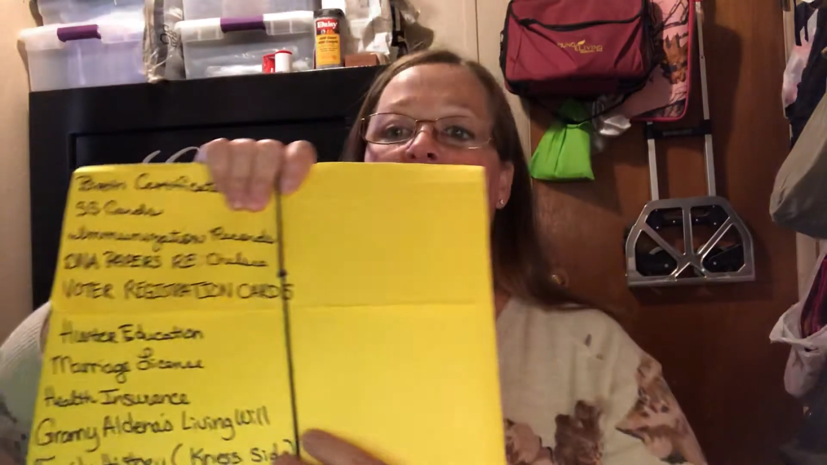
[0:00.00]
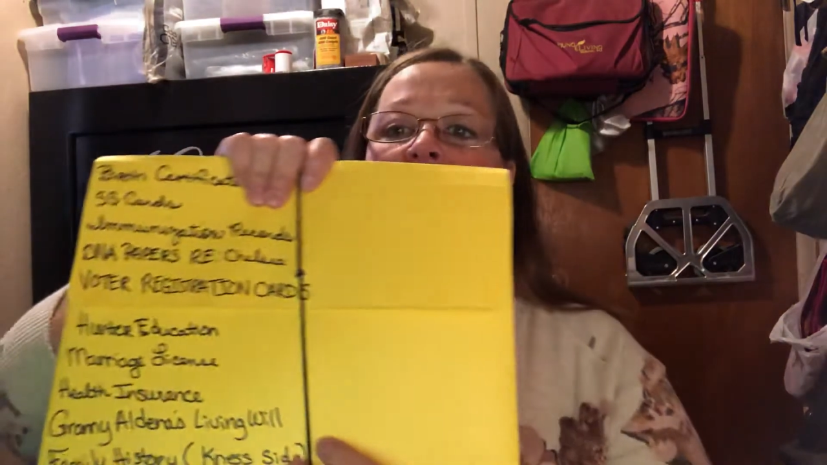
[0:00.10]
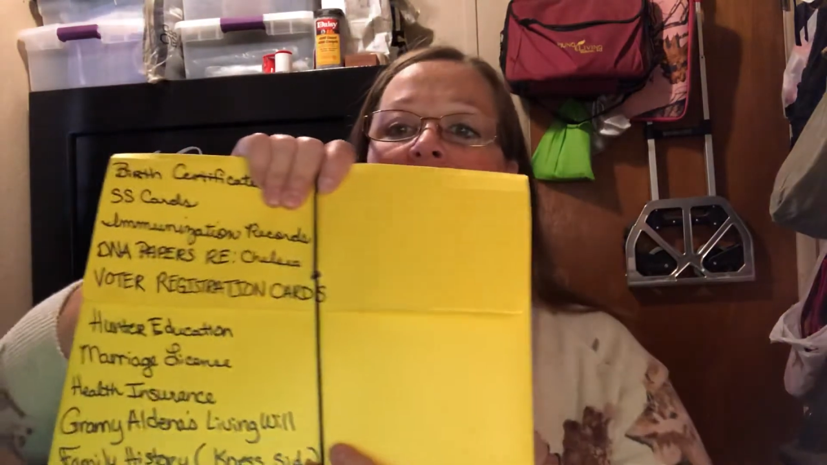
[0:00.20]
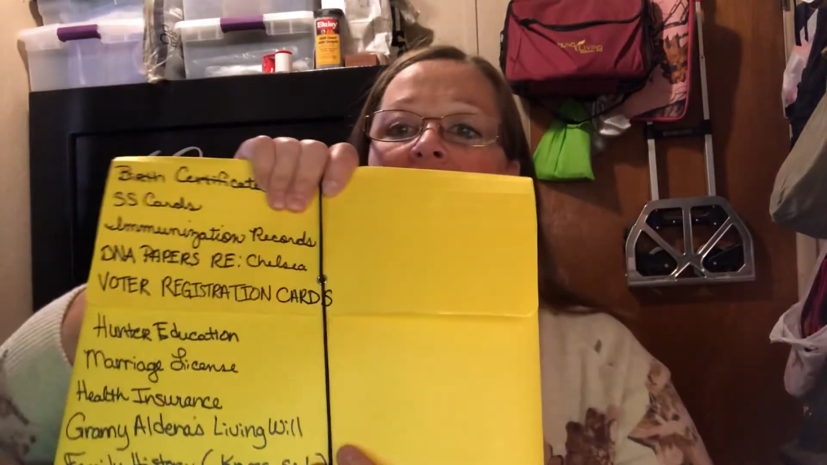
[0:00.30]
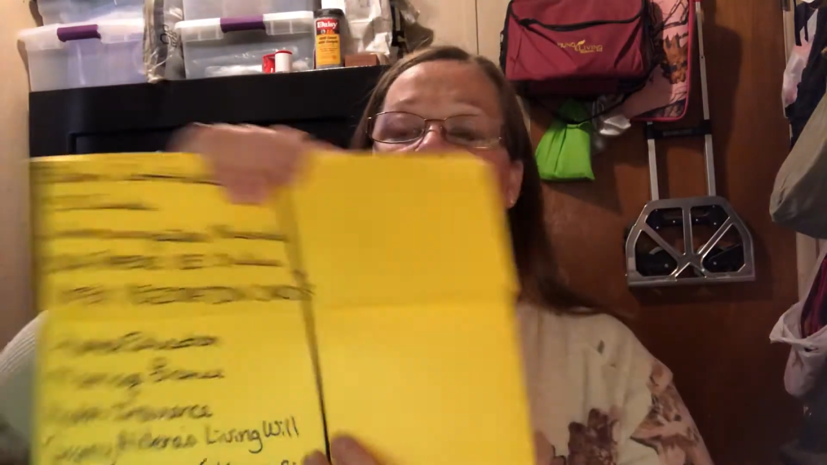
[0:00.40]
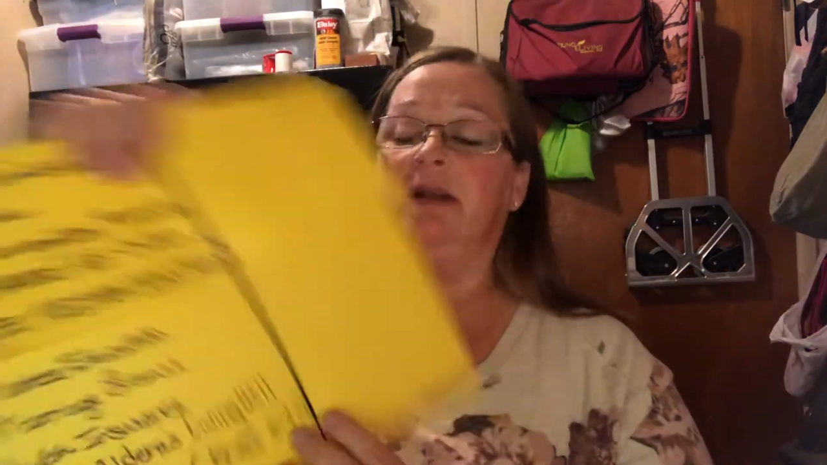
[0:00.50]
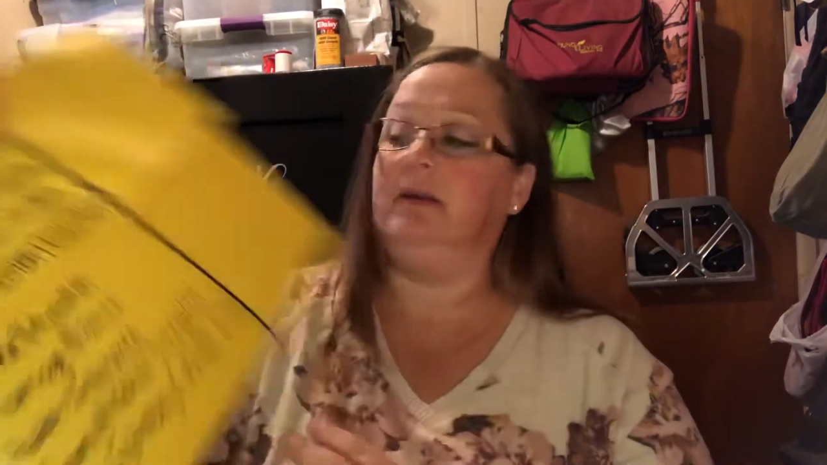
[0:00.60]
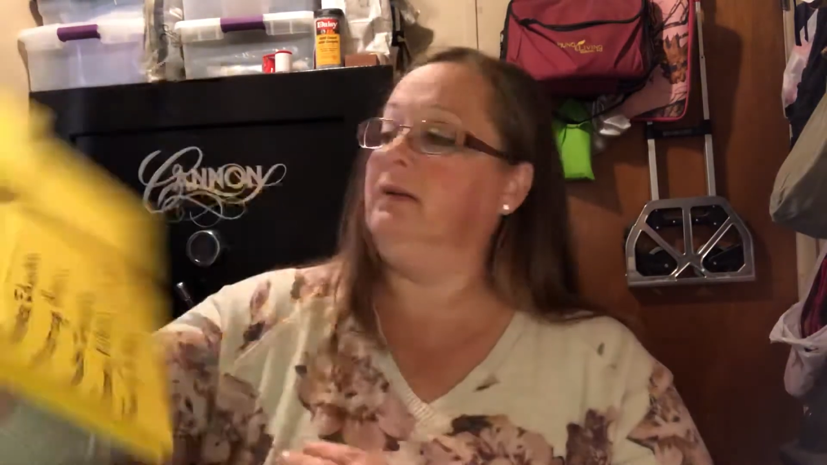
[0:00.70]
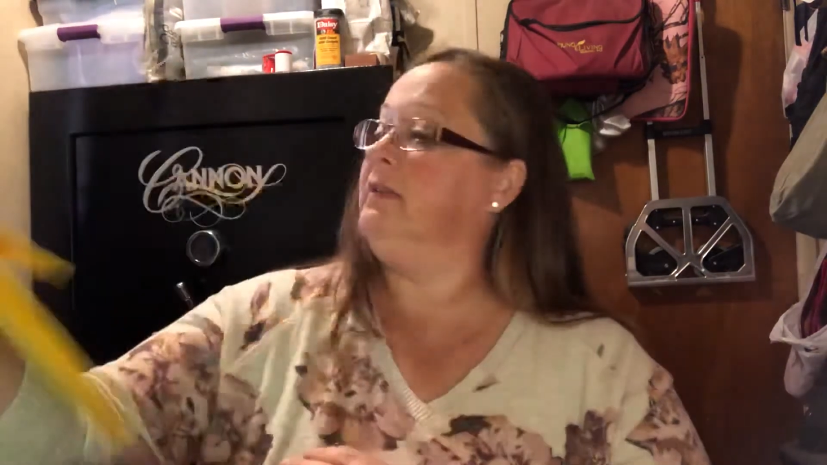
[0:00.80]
and